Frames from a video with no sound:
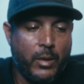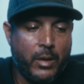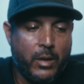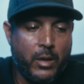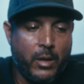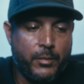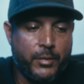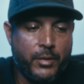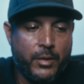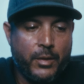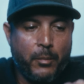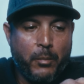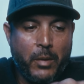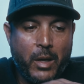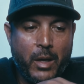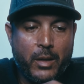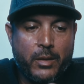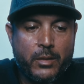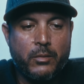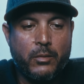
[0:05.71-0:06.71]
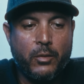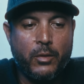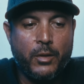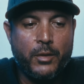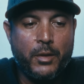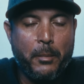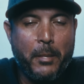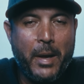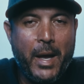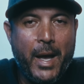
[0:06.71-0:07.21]
what comes in the box or in
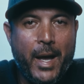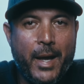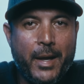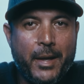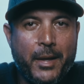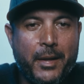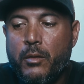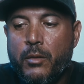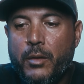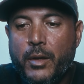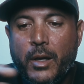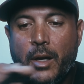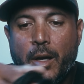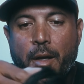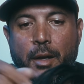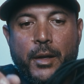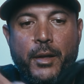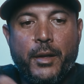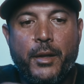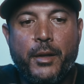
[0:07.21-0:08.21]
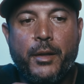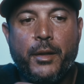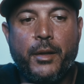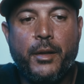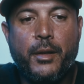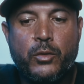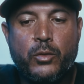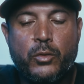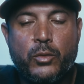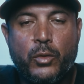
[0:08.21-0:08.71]
the bag. You got a
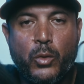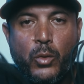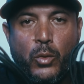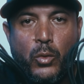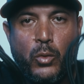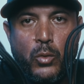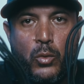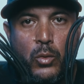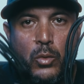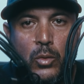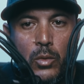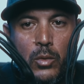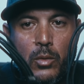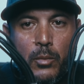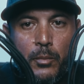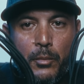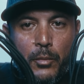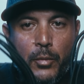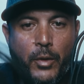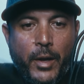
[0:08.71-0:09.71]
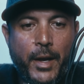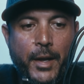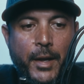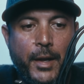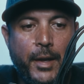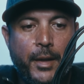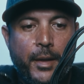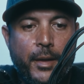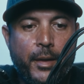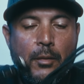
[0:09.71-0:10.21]
2
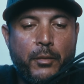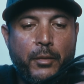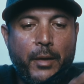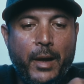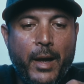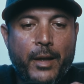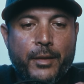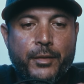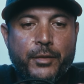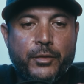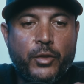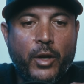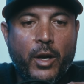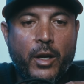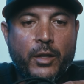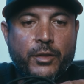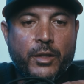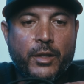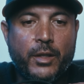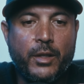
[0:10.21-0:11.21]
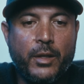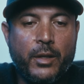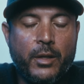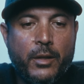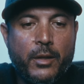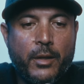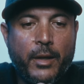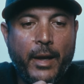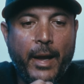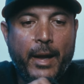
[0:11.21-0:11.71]
braided fast charging
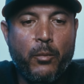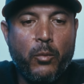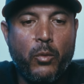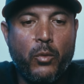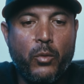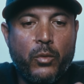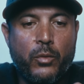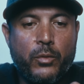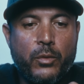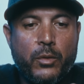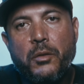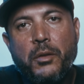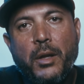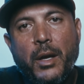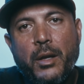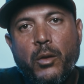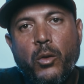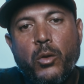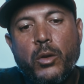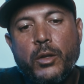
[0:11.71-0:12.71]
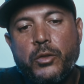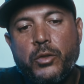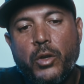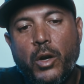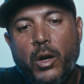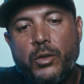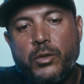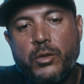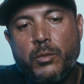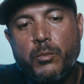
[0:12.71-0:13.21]
cable. Not only
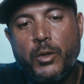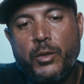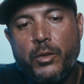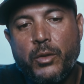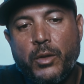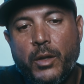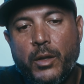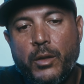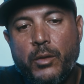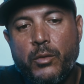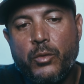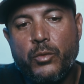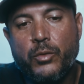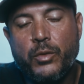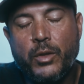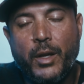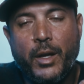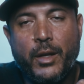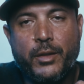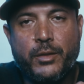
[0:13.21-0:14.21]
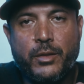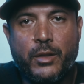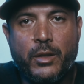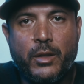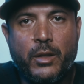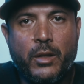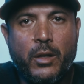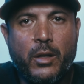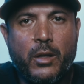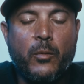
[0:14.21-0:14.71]
charging, but you can use it as
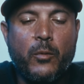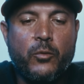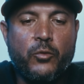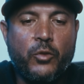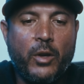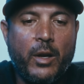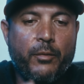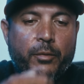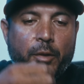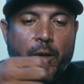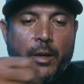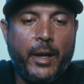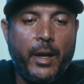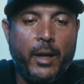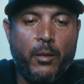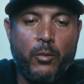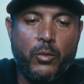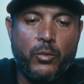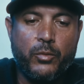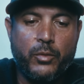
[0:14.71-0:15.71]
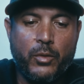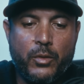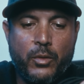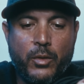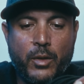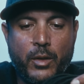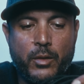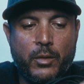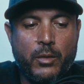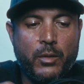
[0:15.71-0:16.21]
a transfer cable, so you
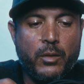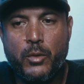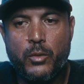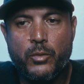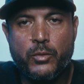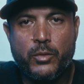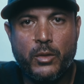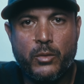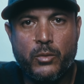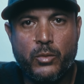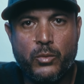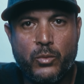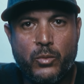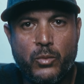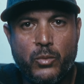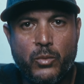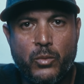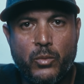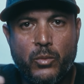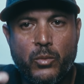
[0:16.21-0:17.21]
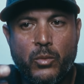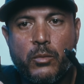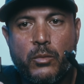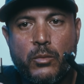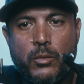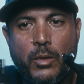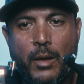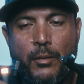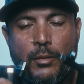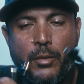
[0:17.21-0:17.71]
can use it to
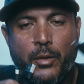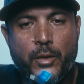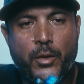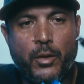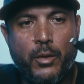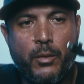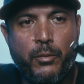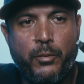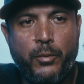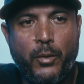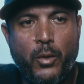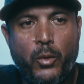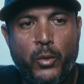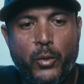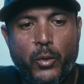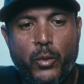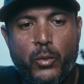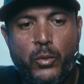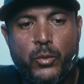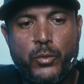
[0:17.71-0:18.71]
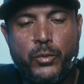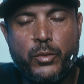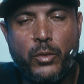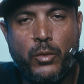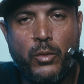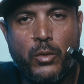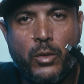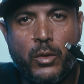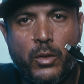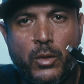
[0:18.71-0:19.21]
transfer your photos
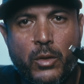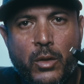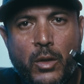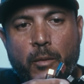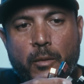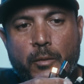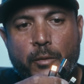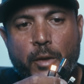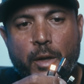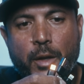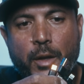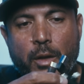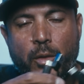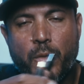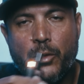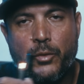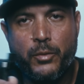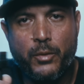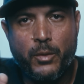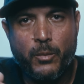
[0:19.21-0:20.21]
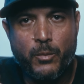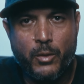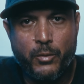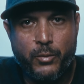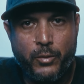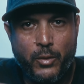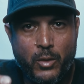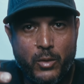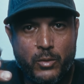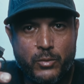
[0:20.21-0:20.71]
or videos from your
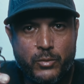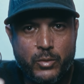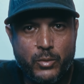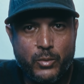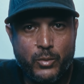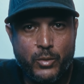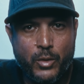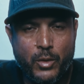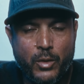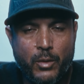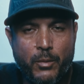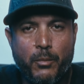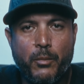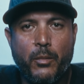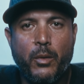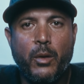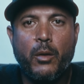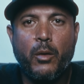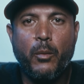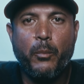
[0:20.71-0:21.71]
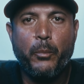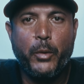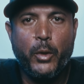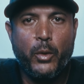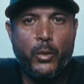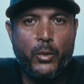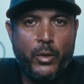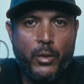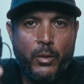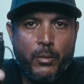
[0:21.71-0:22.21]
phone to your
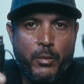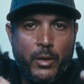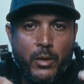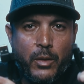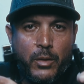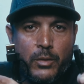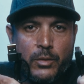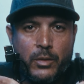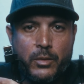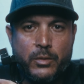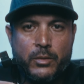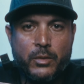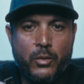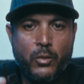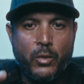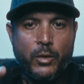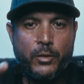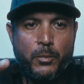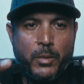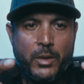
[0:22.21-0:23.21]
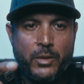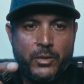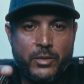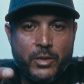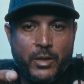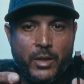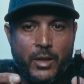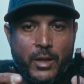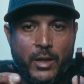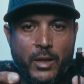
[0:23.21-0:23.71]
computer, because it's
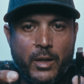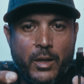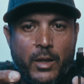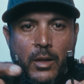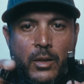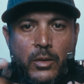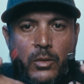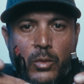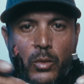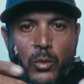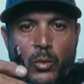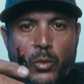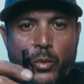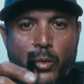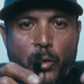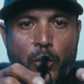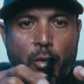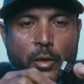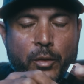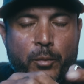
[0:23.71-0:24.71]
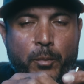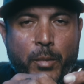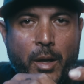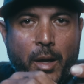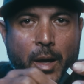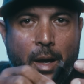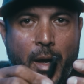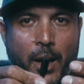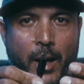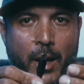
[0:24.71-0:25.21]
USB-C to
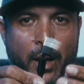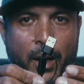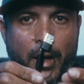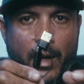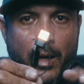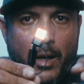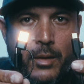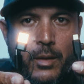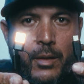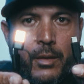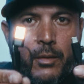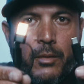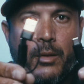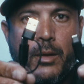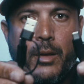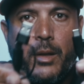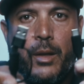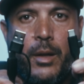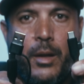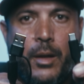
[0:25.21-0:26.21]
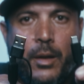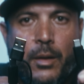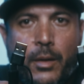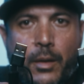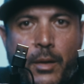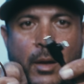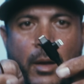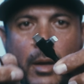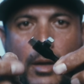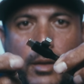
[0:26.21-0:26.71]
USB-A right here,
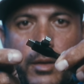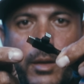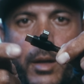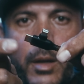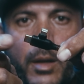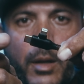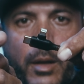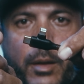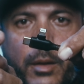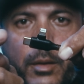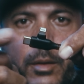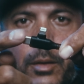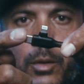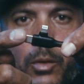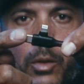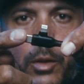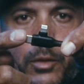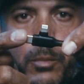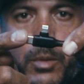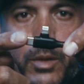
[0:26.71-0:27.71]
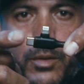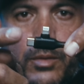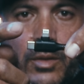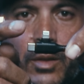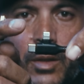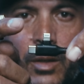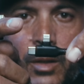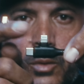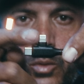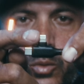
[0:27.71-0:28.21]
and then
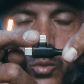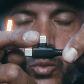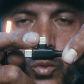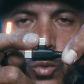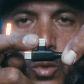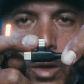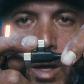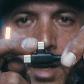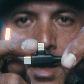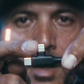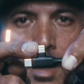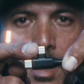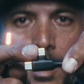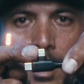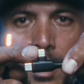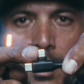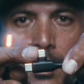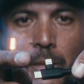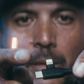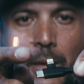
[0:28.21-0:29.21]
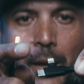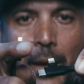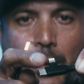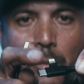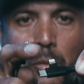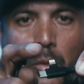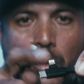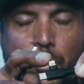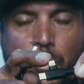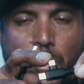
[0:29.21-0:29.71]
USB-C to lightning
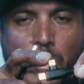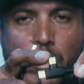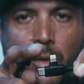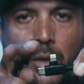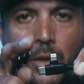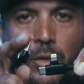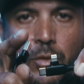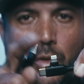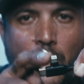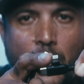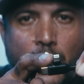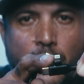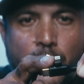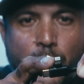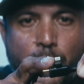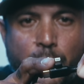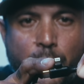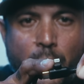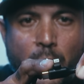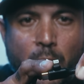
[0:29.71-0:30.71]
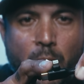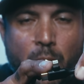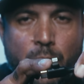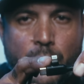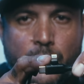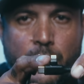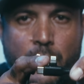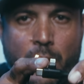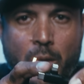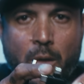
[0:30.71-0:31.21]
cable, so you can charge your
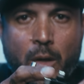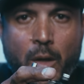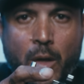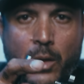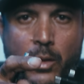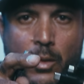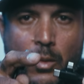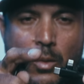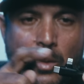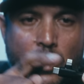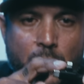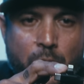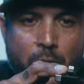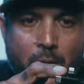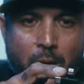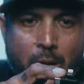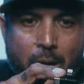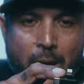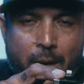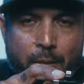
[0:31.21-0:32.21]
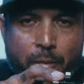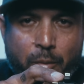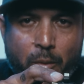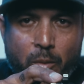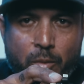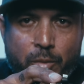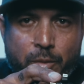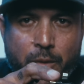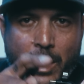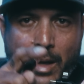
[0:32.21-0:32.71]
phones, your older
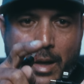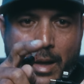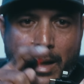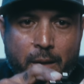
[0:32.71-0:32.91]
iPhones or